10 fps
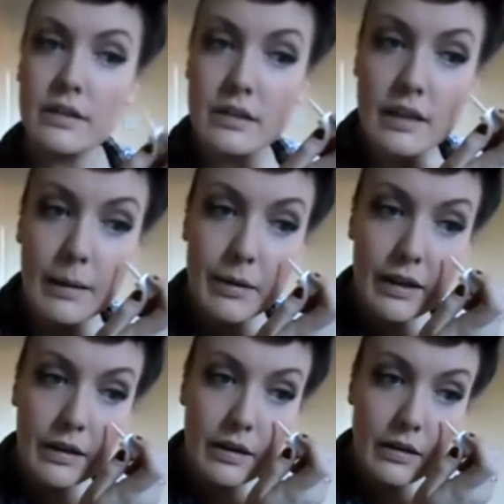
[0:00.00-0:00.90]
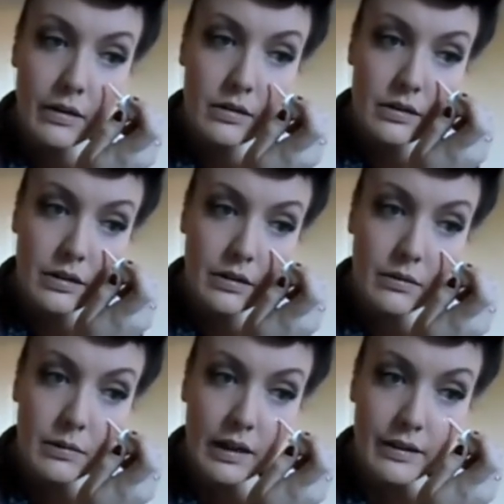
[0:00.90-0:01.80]
and just dab it
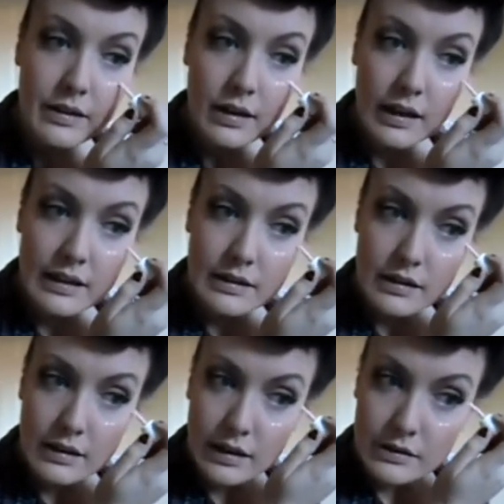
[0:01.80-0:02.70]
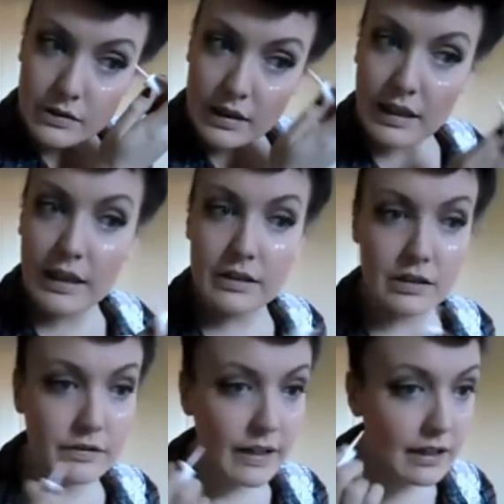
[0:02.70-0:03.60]
onto where the light naturally
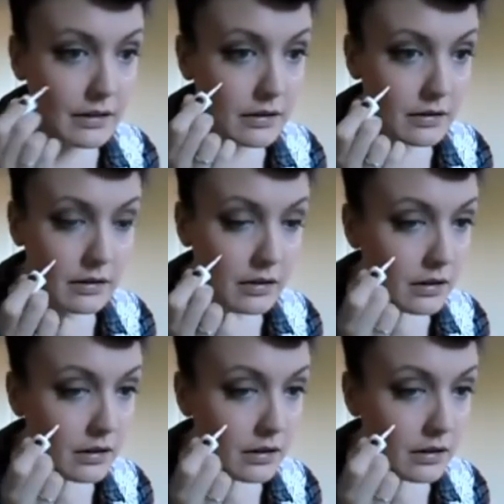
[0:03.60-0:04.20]
hits your face.